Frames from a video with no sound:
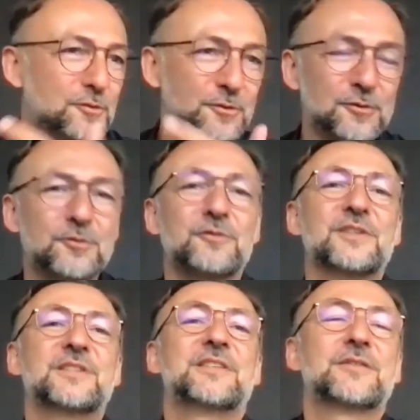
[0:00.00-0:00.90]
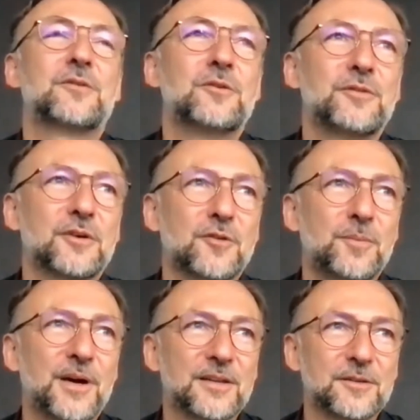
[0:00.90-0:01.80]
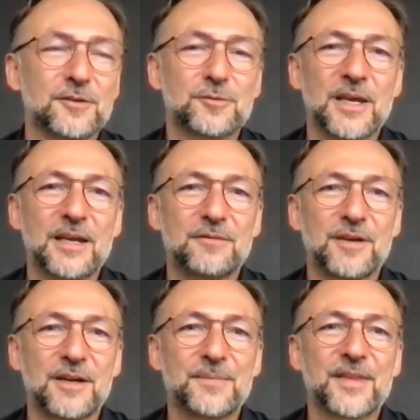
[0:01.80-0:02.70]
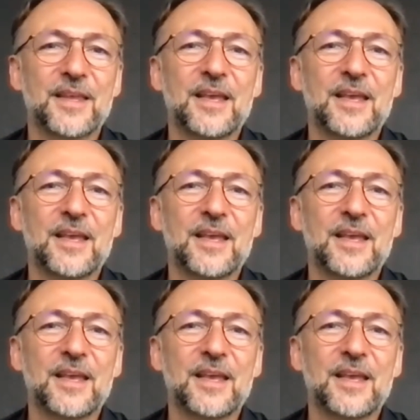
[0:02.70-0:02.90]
to visit all the other partners we had there.